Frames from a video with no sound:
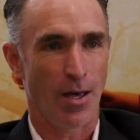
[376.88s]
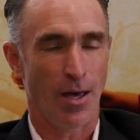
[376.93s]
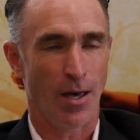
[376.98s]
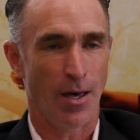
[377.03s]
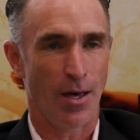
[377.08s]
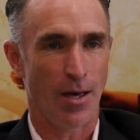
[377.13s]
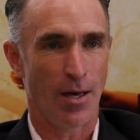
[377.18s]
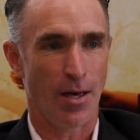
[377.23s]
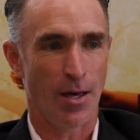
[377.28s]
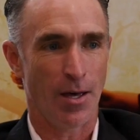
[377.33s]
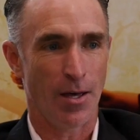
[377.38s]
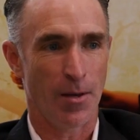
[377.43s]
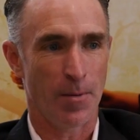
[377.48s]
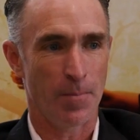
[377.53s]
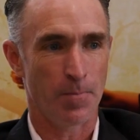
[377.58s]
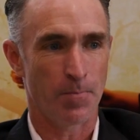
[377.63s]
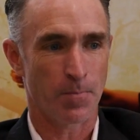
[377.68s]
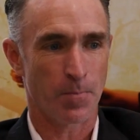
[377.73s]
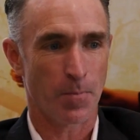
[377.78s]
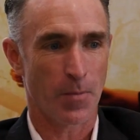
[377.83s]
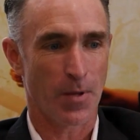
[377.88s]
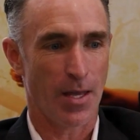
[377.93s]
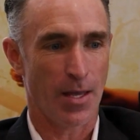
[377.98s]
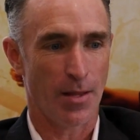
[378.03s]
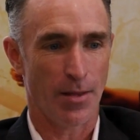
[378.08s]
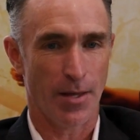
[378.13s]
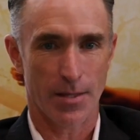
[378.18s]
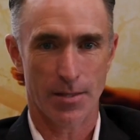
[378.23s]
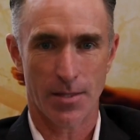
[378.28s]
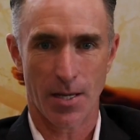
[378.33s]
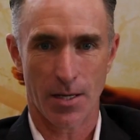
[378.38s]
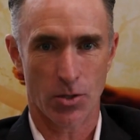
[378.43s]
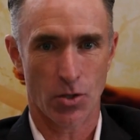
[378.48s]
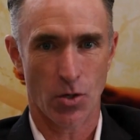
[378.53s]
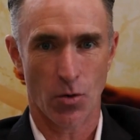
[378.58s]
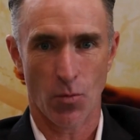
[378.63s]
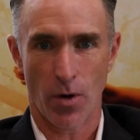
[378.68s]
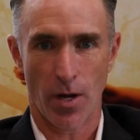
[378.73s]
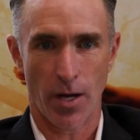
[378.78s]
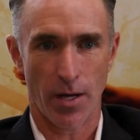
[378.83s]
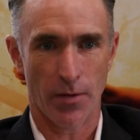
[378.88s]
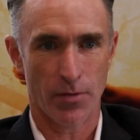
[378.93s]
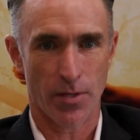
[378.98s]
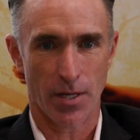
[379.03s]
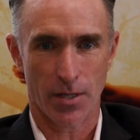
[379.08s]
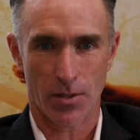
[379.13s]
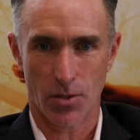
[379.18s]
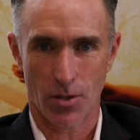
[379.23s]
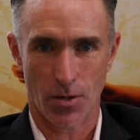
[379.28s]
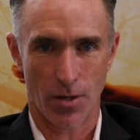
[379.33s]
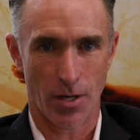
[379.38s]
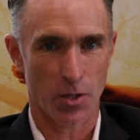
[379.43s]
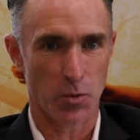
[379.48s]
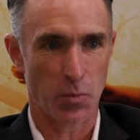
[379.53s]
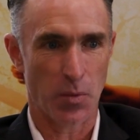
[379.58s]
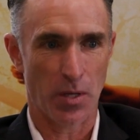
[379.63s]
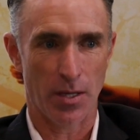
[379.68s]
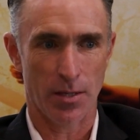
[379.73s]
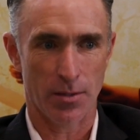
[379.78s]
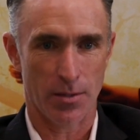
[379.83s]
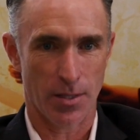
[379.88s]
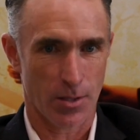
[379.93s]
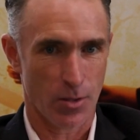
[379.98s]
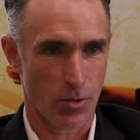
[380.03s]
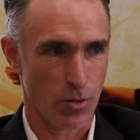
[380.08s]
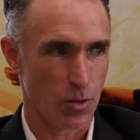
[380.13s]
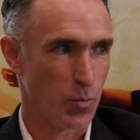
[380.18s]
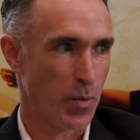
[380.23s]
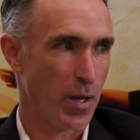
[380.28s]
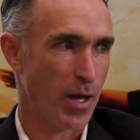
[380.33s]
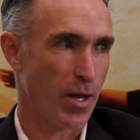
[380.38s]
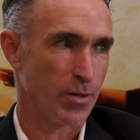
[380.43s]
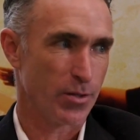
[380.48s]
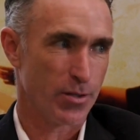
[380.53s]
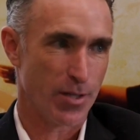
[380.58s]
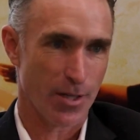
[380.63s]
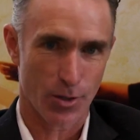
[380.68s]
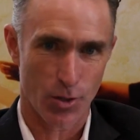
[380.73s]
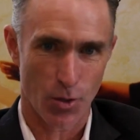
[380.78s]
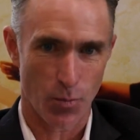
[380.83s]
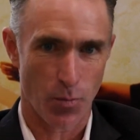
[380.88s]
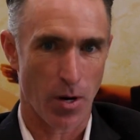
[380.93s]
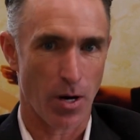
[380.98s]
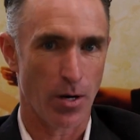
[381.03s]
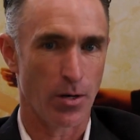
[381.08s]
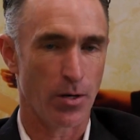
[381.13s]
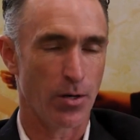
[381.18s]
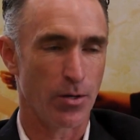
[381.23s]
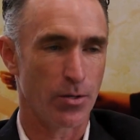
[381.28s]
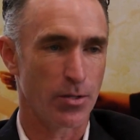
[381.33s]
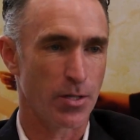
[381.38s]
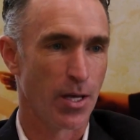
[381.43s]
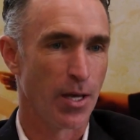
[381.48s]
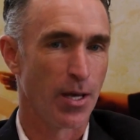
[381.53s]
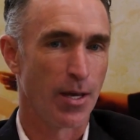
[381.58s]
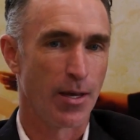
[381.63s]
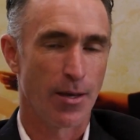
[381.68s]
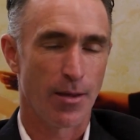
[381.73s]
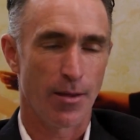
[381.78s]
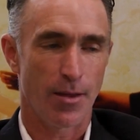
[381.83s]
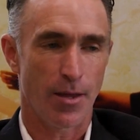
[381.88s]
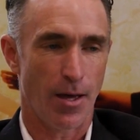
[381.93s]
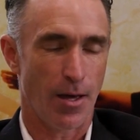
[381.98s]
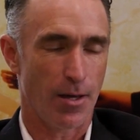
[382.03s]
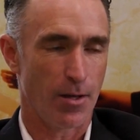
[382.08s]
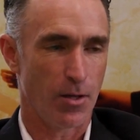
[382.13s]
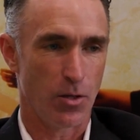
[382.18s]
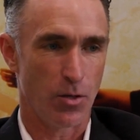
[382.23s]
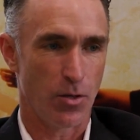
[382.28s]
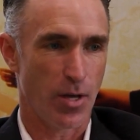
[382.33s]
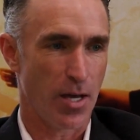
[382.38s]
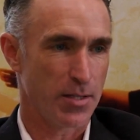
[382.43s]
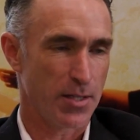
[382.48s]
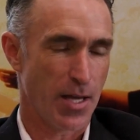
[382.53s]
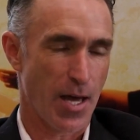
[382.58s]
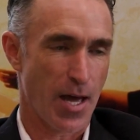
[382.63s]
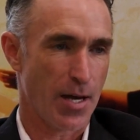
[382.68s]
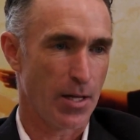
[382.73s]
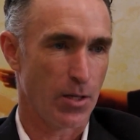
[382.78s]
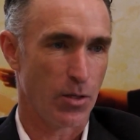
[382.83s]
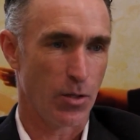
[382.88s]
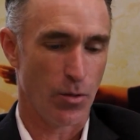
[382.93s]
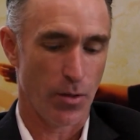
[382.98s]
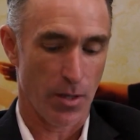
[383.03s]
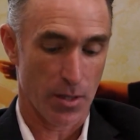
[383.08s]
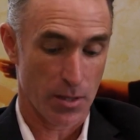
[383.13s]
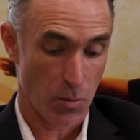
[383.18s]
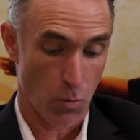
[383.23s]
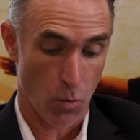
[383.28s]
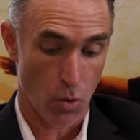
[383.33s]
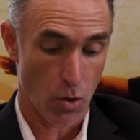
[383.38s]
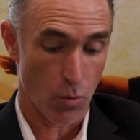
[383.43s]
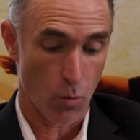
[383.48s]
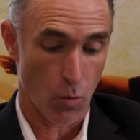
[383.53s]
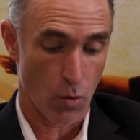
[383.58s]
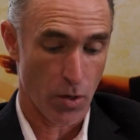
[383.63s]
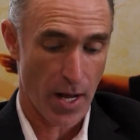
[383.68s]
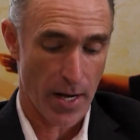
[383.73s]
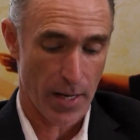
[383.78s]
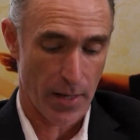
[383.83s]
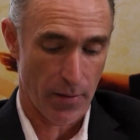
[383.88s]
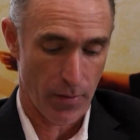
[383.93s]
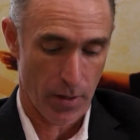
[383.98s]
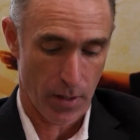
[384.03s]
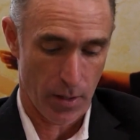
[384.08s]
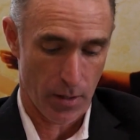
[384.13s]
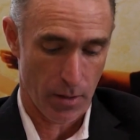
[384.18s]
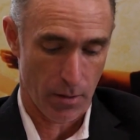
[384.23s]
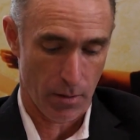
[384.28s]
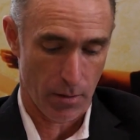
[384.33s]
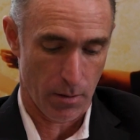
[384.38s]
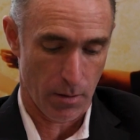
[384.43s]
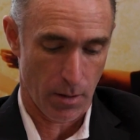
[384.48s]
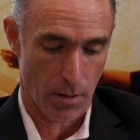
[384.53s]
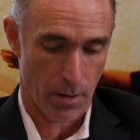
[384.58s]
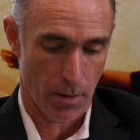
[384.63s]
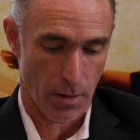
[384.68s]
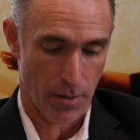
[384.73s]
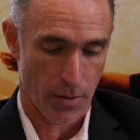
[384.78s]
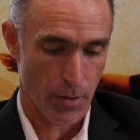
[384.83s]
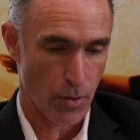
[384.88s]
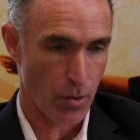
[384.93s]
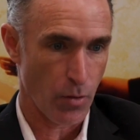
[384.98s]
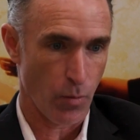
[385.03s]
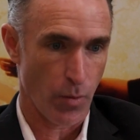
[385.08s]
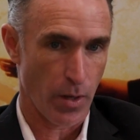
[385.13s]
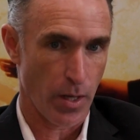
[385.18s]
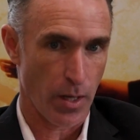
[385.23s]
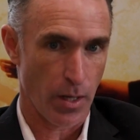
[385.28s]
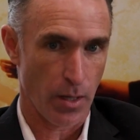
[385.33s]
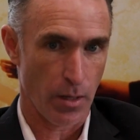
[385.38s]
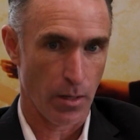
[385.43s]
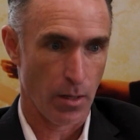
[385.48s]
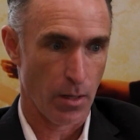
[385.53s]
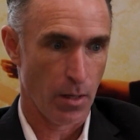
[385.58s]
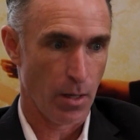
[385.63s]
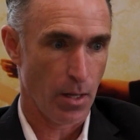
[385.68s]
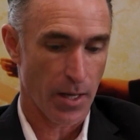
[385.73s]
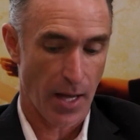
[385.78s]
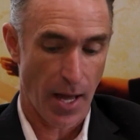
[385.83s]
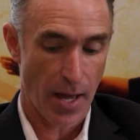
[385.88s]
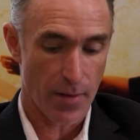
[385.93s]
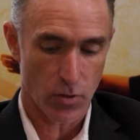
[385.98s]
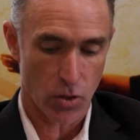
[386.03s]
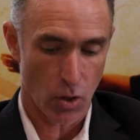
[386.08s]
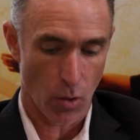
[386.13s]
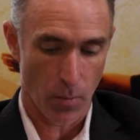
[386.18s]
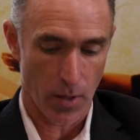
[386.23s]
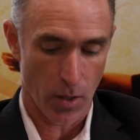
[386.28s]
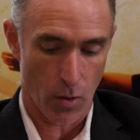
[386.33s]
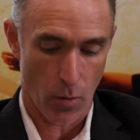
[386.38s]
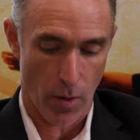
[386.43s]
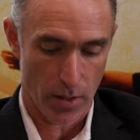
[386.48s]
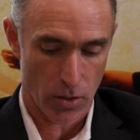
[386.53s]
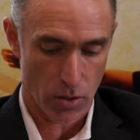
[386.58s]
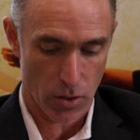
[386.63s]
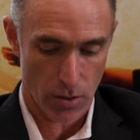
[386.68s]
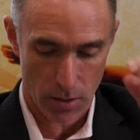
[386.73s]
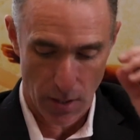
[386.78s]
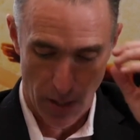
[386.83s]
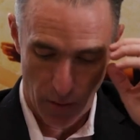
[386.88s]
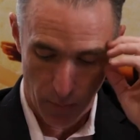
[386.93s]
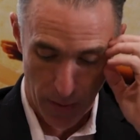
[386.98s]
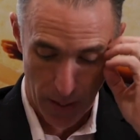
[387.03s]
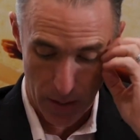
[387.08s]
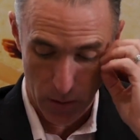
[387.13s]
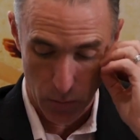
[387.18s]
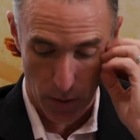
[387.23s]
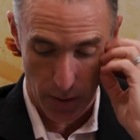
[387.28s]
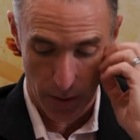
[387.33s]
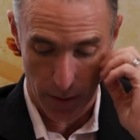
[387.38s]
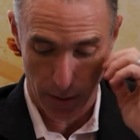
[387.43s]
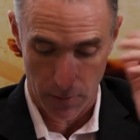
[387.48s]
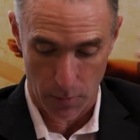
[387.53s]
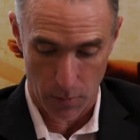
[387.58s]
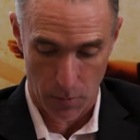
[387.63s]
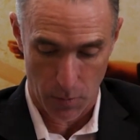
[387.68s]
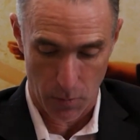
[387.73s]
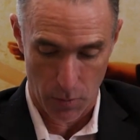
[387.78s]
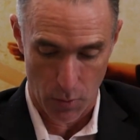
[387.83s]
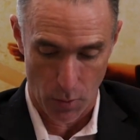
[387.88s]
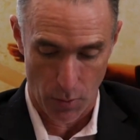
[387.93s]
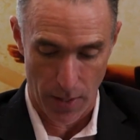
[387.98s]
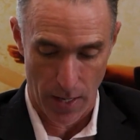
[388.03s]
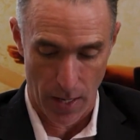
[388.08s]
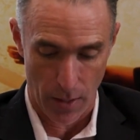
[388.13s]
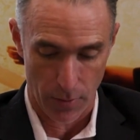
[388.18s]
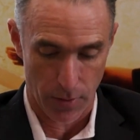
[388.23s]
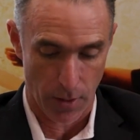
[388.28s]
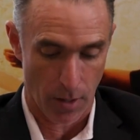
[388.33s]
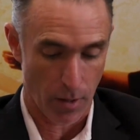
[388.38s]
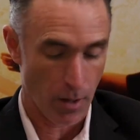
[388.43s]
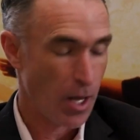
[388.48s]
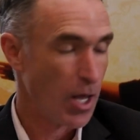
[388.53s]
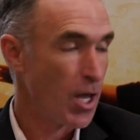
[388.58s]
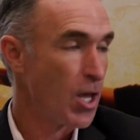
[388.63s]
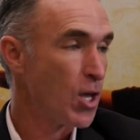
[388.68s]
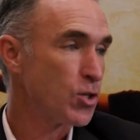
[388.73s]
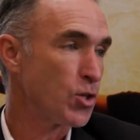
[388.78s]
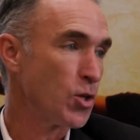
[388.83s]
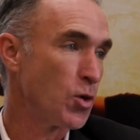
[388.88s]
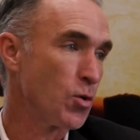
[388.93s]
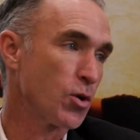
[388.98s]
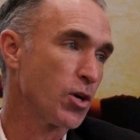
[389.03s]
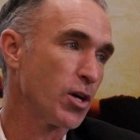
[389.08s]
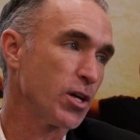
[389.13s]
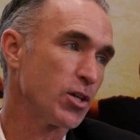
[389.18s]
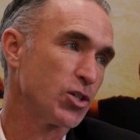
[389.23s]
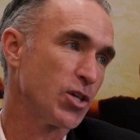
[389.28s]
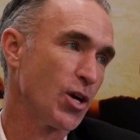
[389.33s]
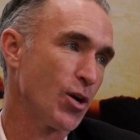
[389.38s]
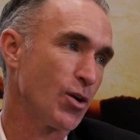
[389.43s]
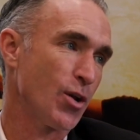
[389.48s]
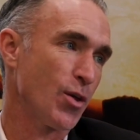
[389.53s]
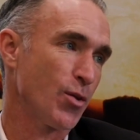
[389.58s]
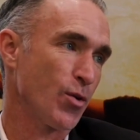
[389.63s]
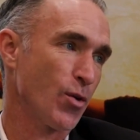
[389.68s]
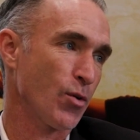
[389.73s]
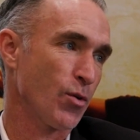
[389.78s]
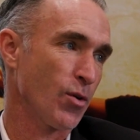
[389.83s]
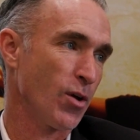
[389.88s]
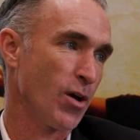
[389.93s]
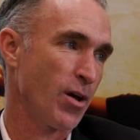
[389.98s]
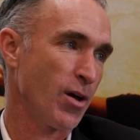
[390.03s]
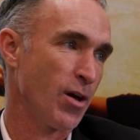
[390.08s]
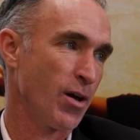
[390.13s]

and like text your wife, text your husband, text your spouse, text your partners. You guys got to do this, and we're not even a third of the way. Like, I have so many questions left, but I just want to throw that out there. So you were going to share another